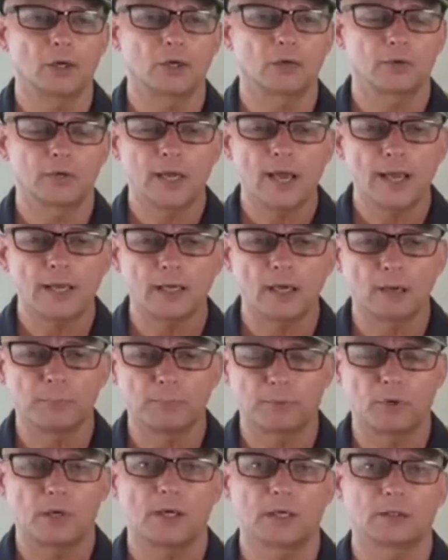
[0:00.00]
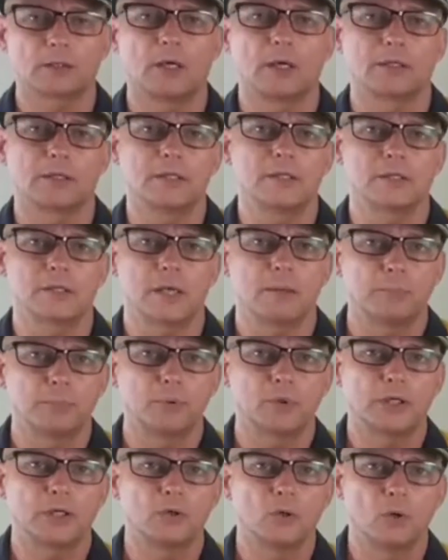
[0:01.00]
create a product like this and
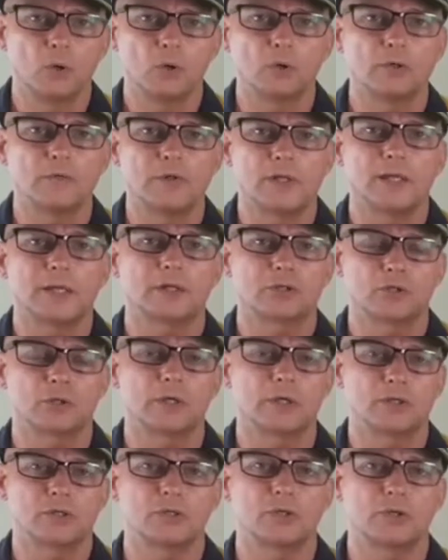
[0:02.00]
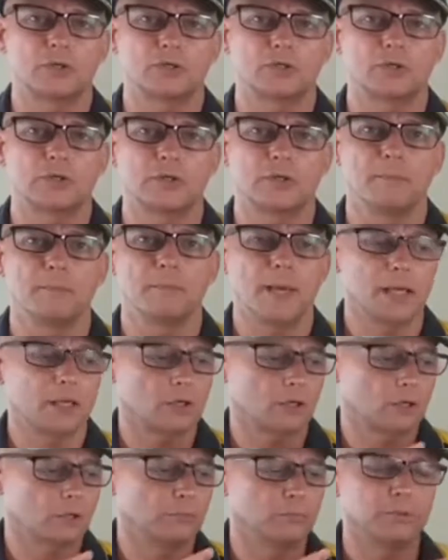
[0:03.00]
put in all of the electronic circuitry that make it
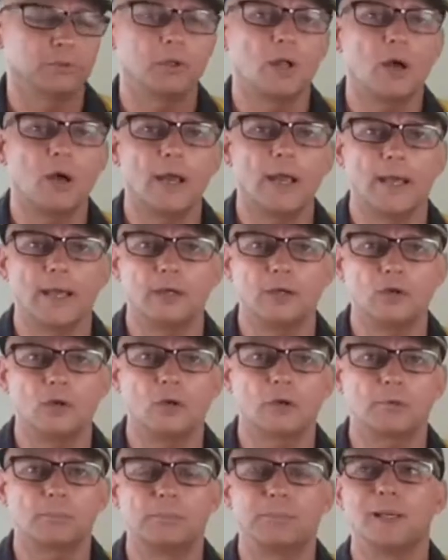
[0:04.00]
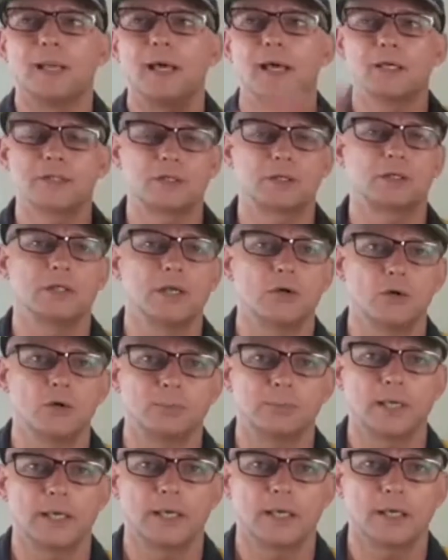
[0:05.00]
comply and not blast an
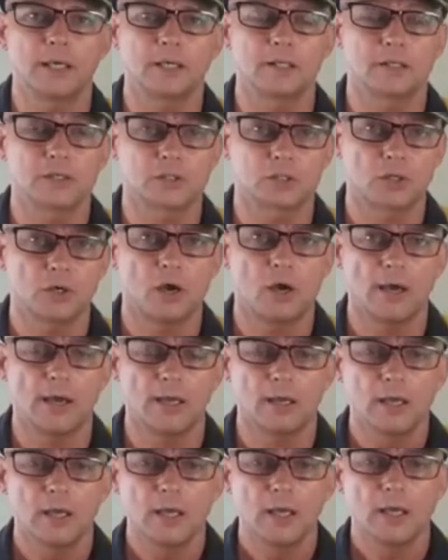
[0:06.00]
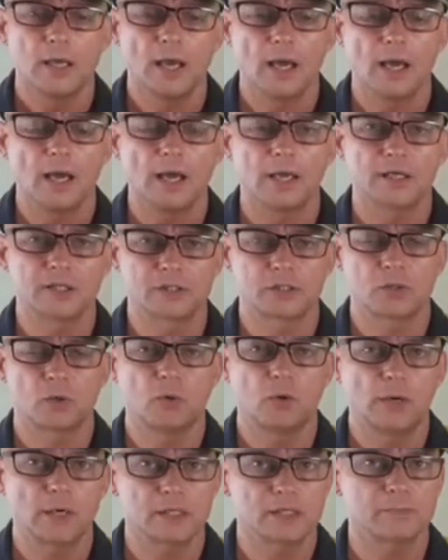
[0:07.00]
aeroplane out of the sky, it's quite
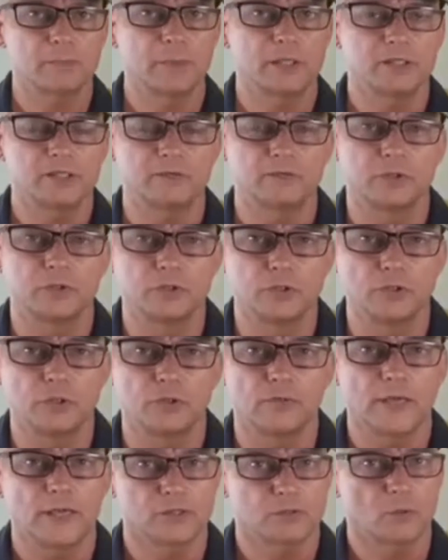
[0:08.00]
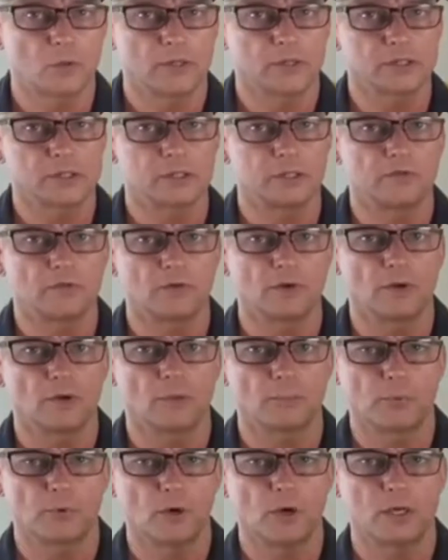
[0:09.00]
expensive to do. That's why there's a different
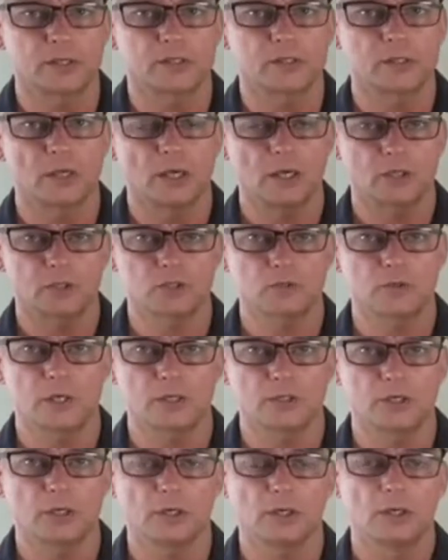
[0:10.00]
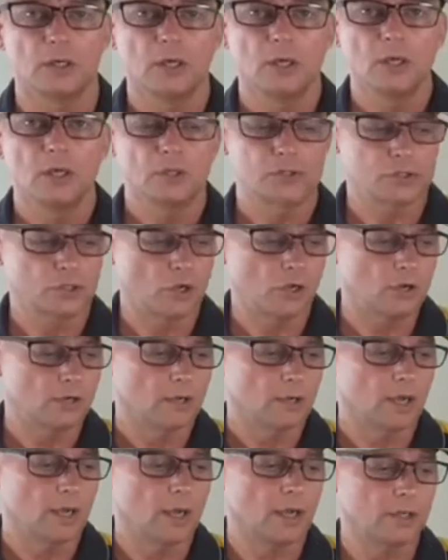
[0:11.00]
price structure. So
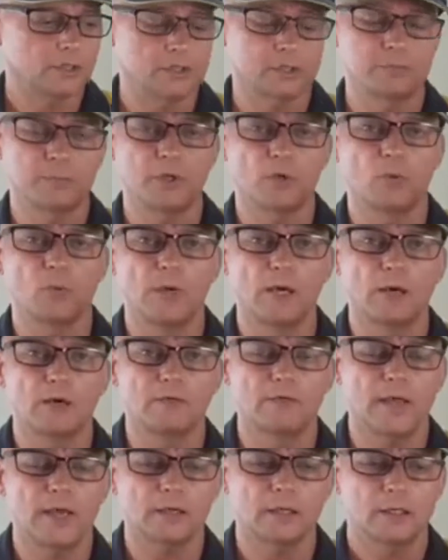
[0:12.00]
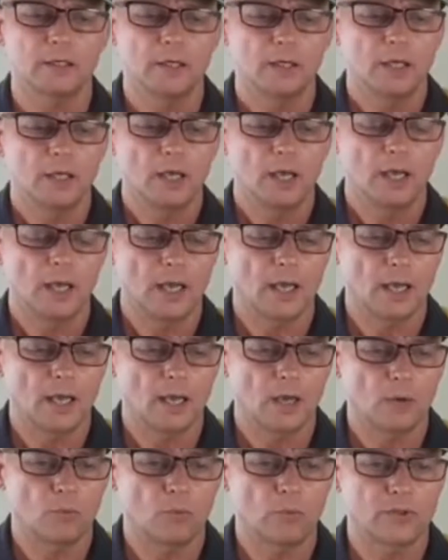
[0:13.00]
just be aware of that.
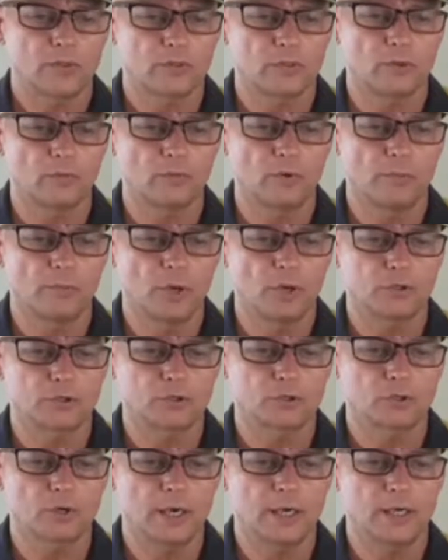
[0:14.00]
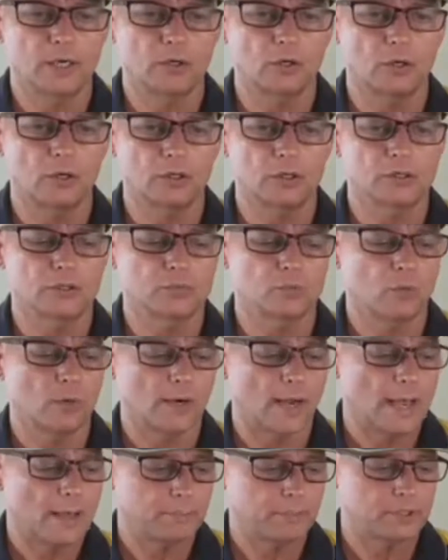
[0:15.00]
With remote training collars, what
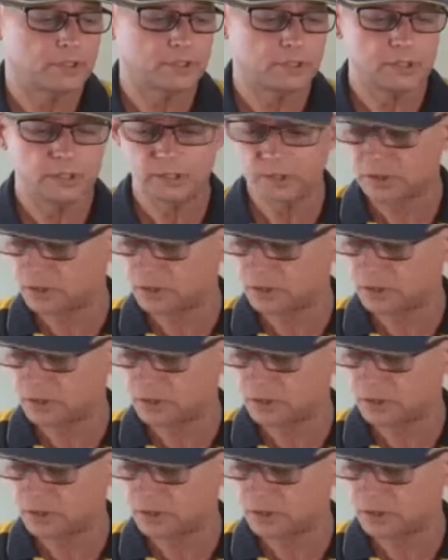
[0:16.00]
happens is the